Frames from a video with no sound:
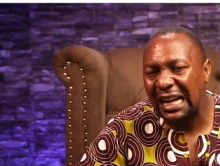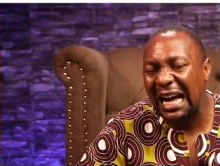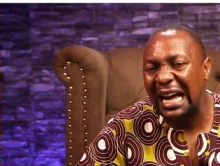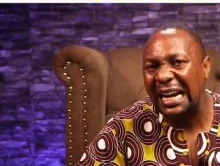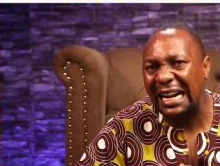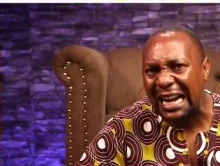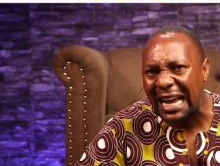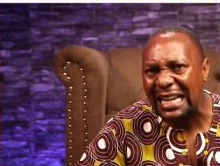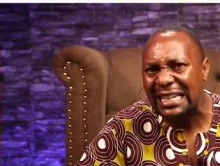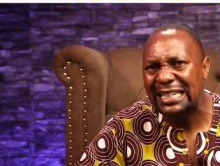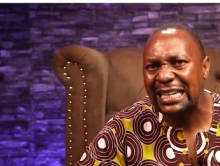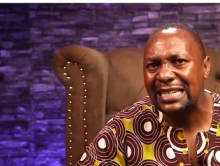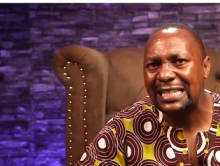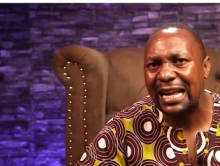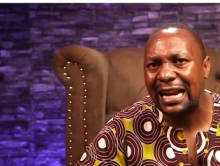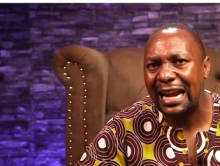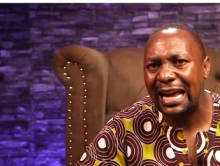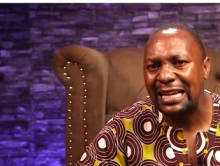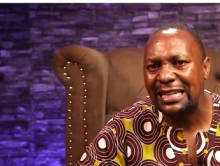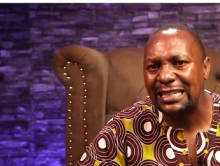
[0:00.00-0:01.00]
A right is
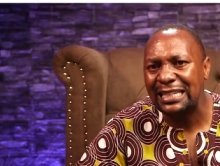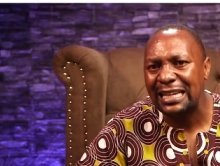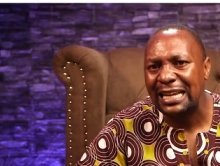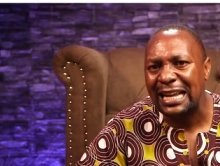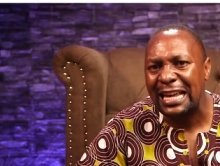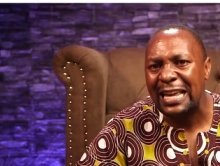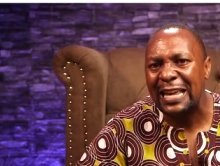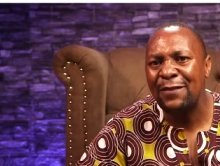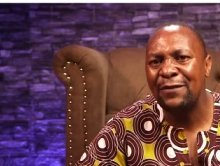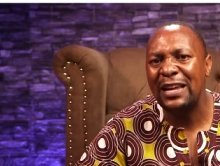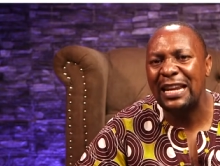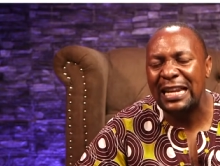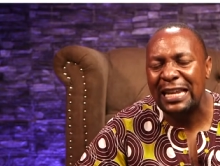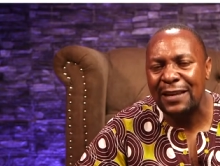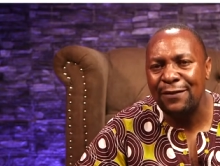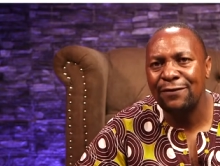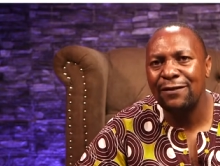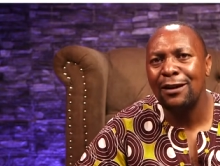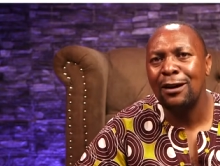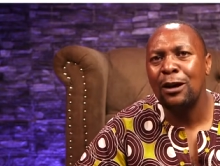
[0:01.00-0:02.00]
a right, even
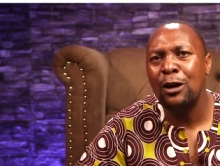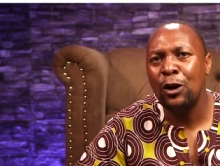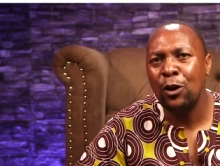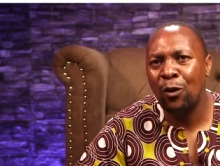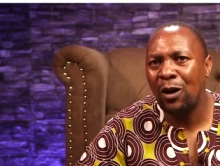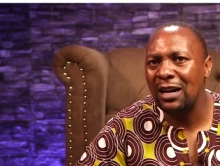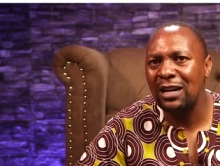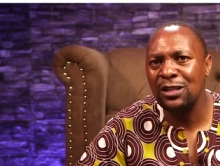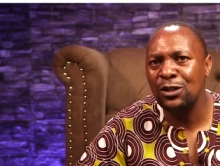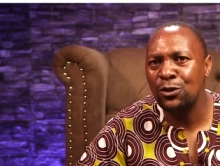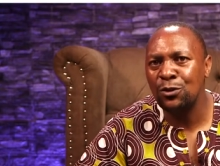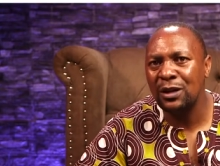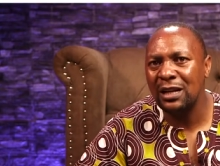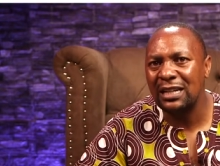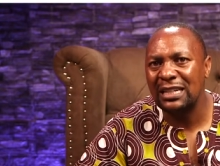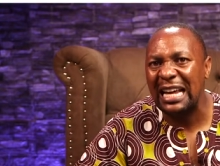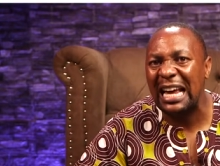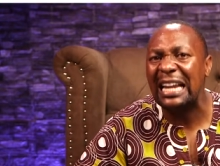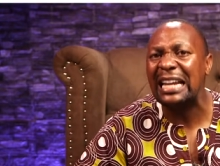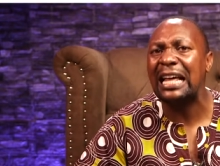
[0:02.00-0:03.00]
if no one is doing
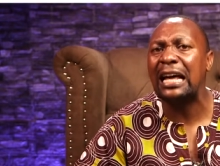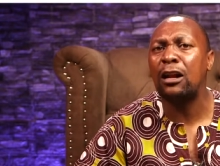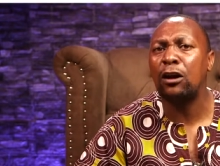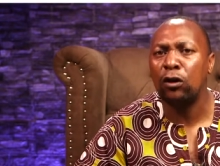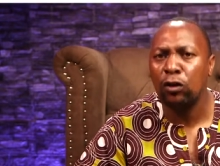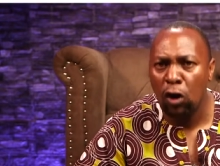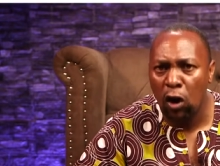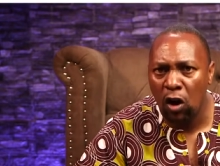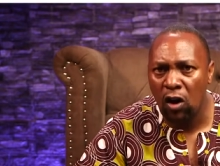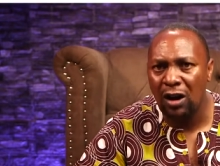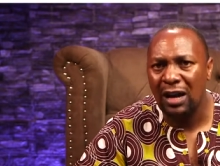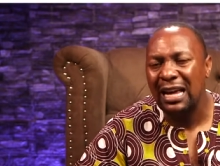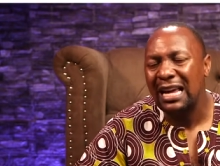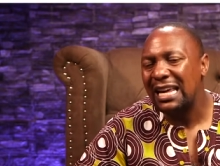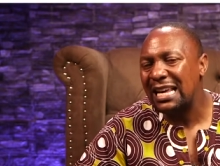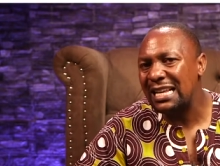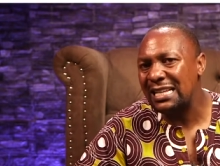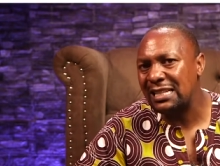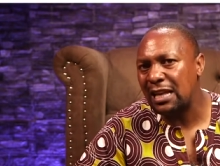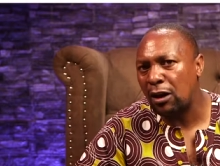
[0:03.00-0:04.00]
it. And a wrong
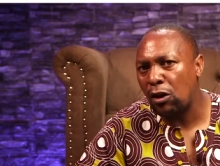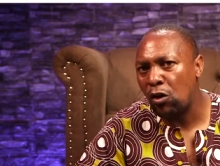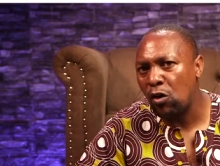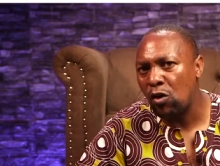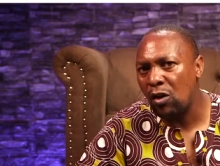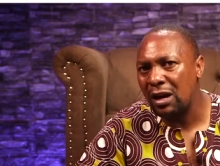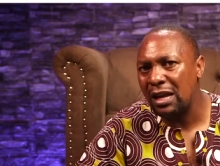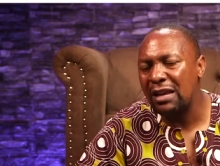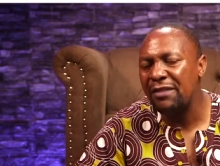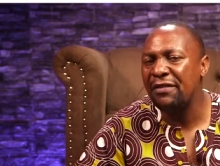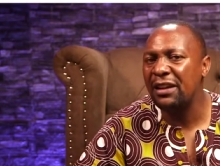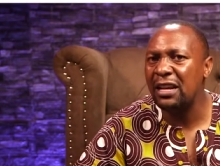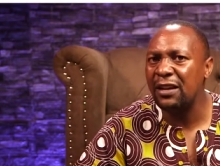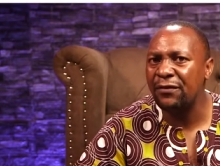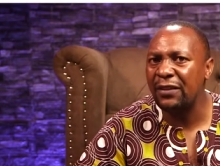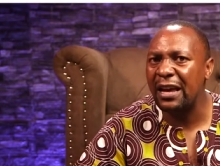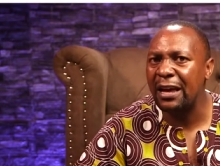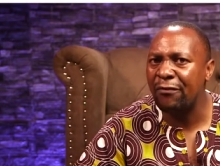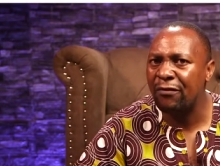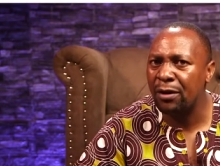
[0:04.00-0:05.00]
is a wrong, even
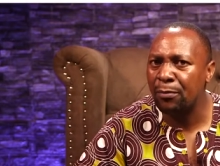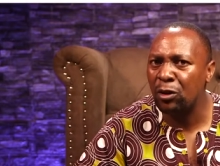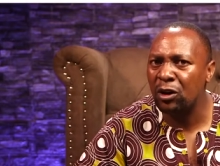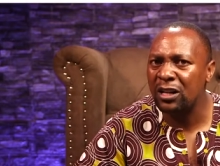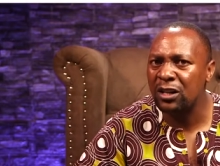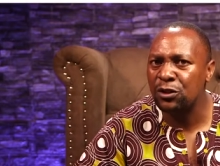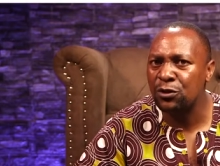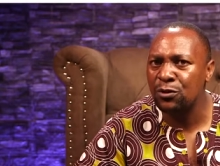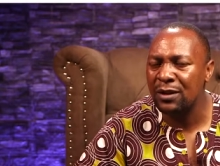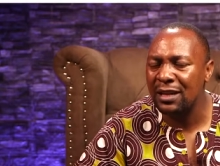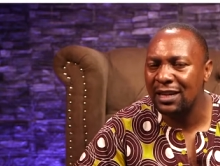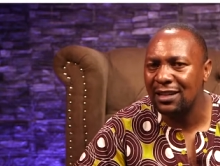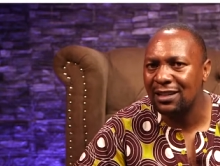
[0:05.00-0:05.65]
if everybody is doing